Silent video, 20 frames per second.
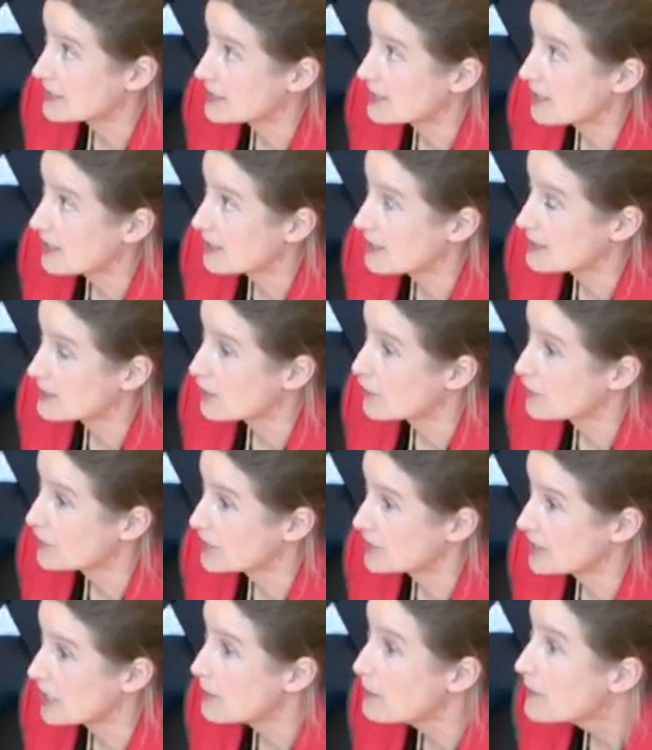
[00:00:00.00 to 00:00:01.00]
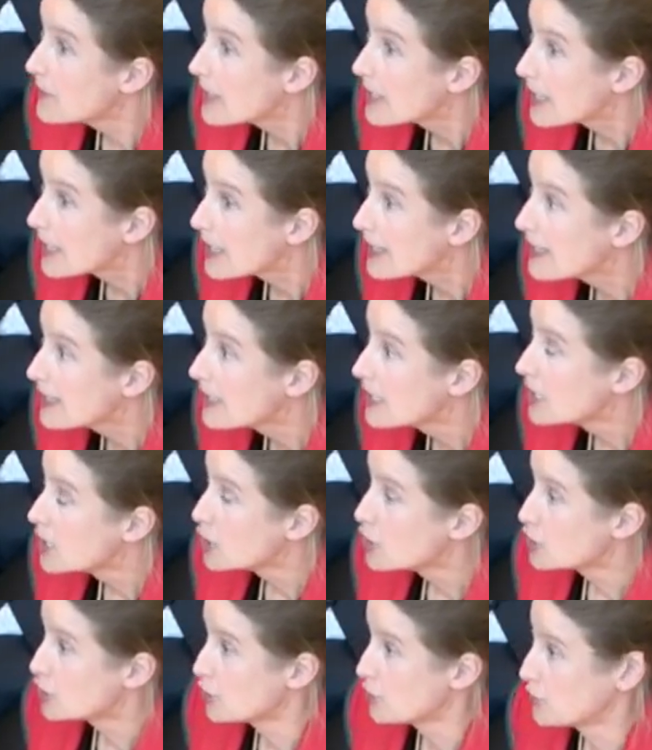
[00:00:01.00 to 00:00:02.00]
of the size of a thumbnail
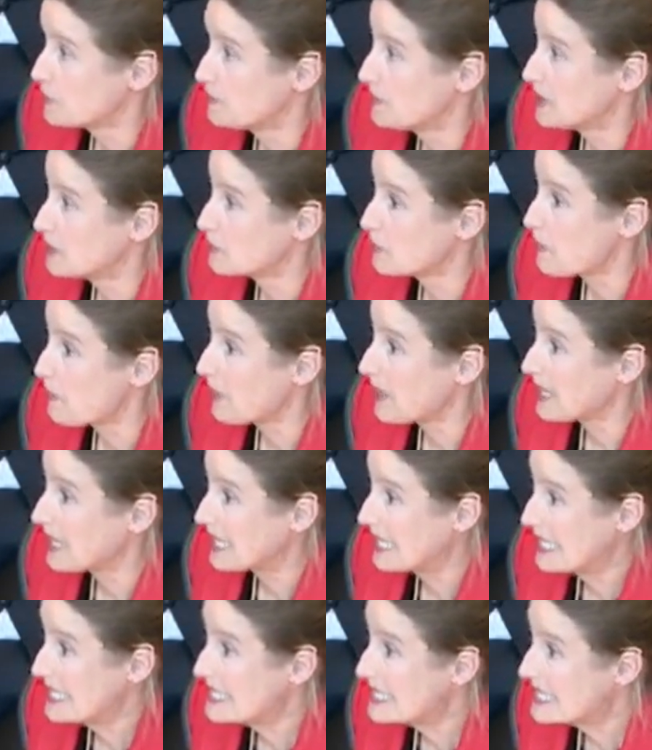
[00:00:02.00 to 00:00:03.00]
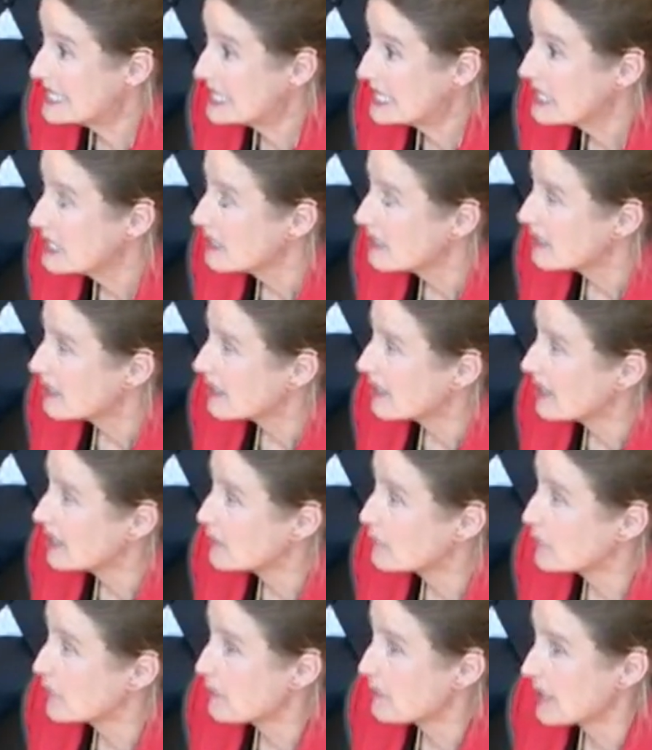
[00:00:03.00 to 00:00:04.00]
should be replaced
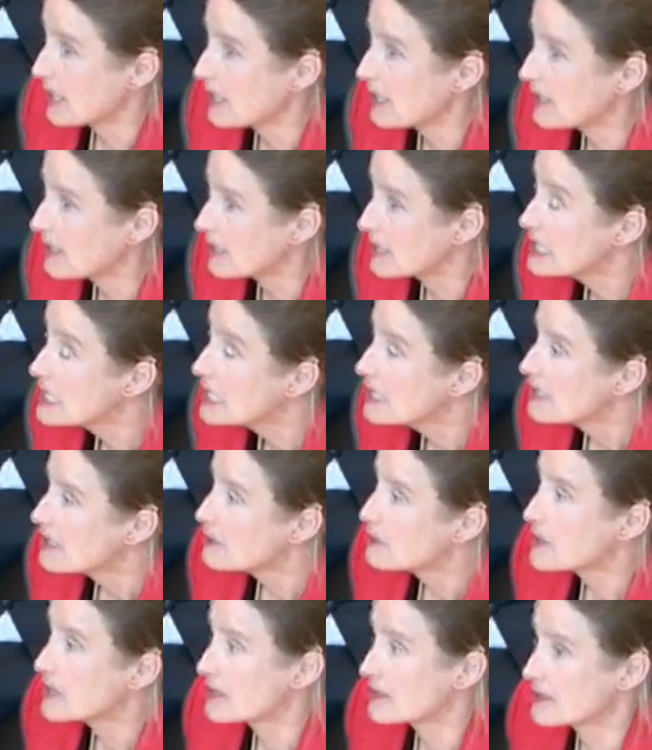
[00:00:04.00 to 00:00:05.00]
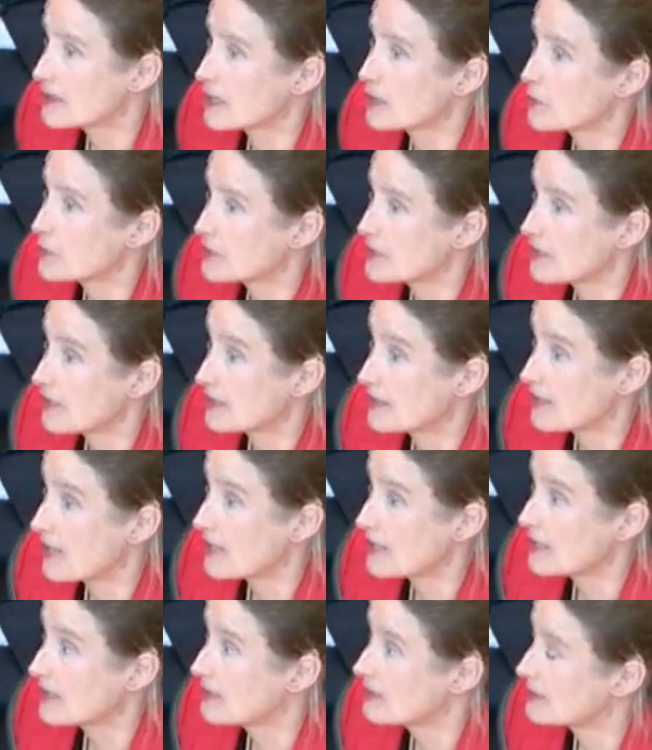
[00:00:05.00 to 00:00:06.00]
and repaired because that was
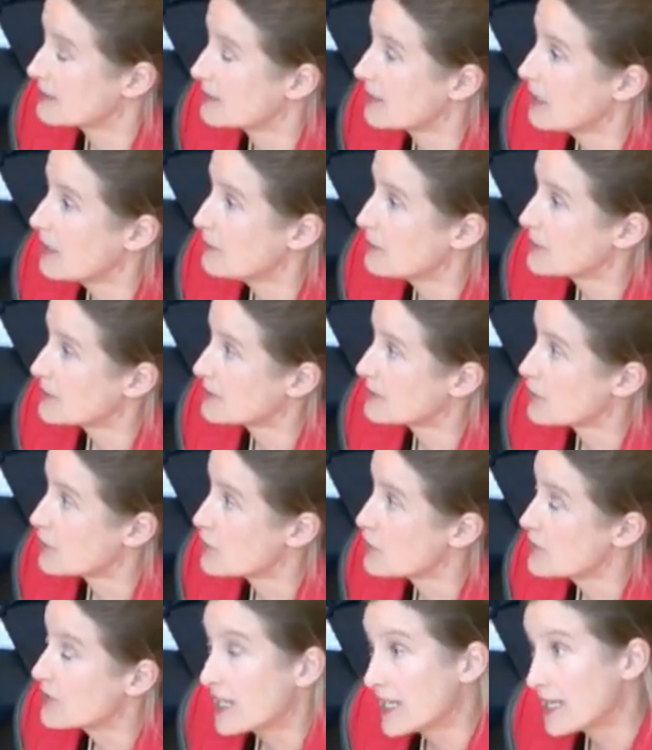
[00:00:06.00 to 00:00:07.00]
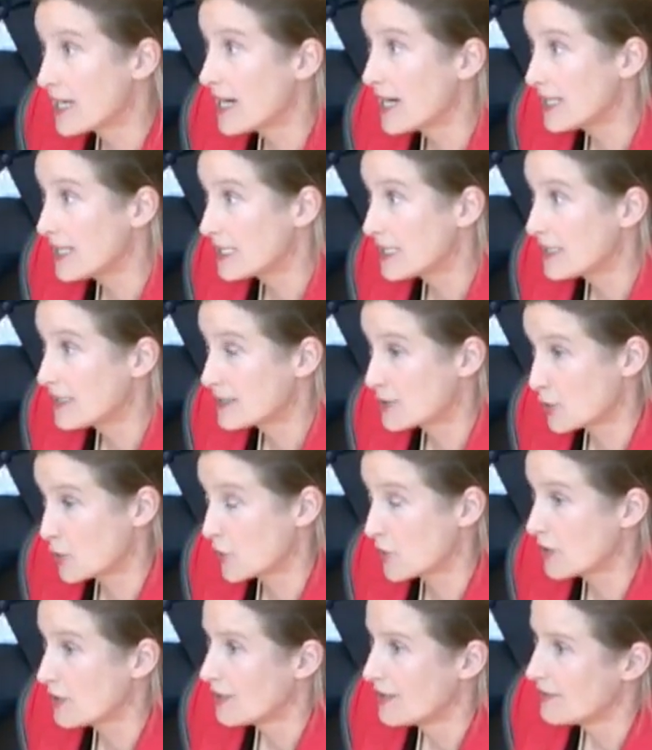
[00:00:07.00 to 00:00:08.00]
exactly the same position that I
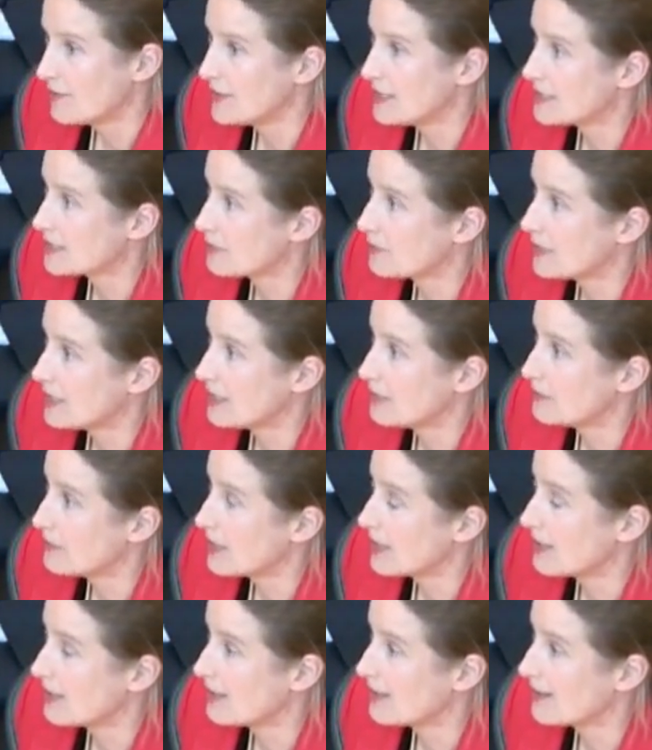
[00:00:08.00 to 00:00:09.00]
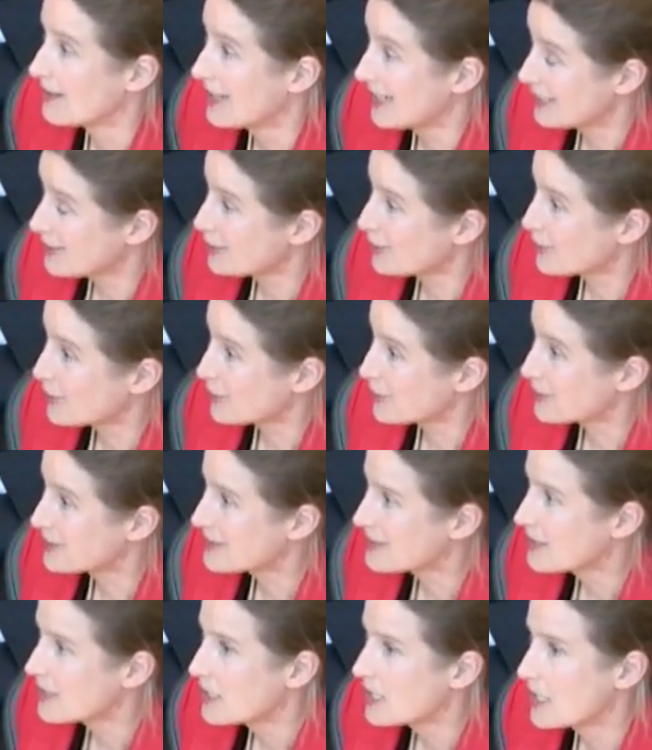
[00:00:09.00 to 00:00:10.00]
took vis-a-vis my
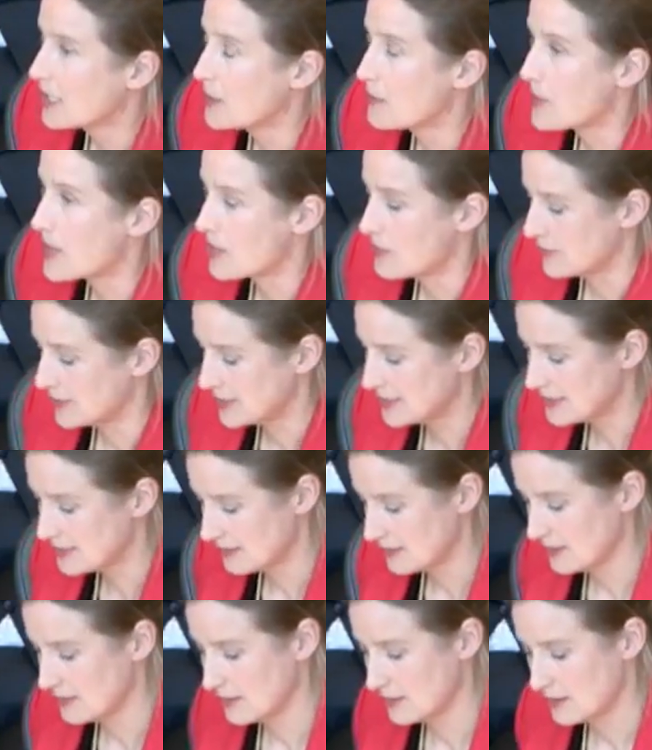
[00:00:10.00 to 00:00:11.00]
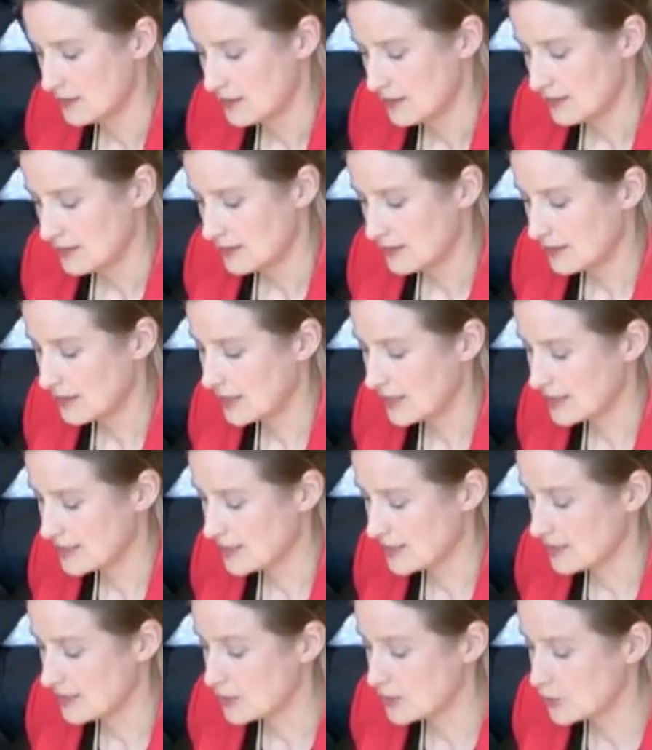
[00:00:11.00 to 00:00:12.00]
landlord in Paris, the
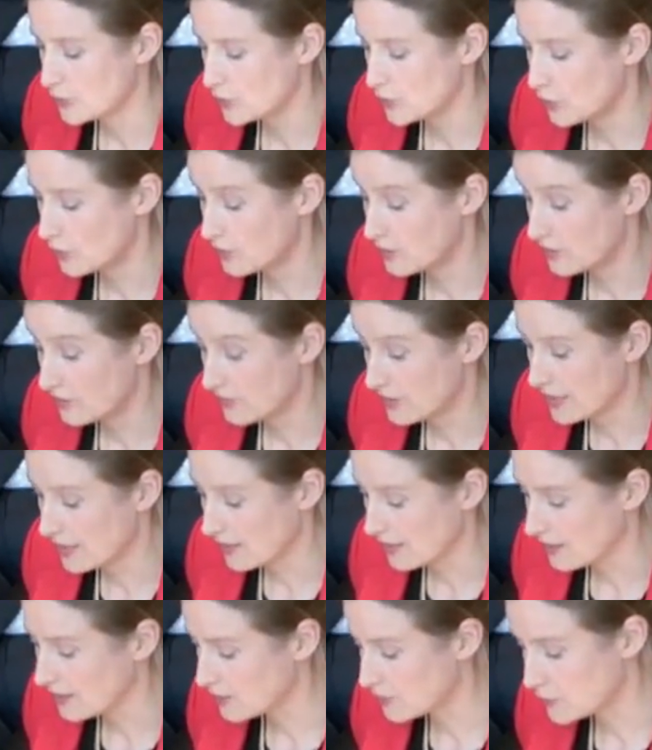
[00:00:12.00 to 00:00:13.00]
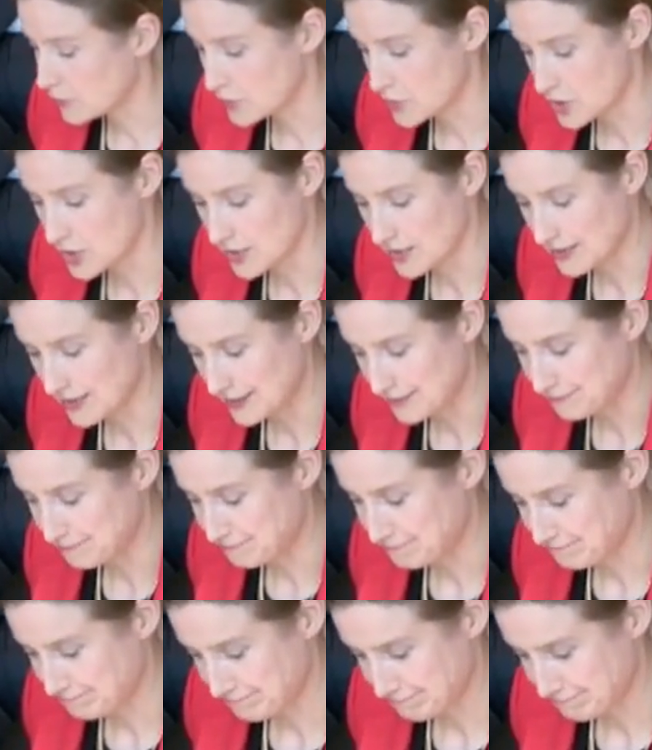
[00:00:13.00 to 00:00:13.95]
letter to no avail, unfortunately.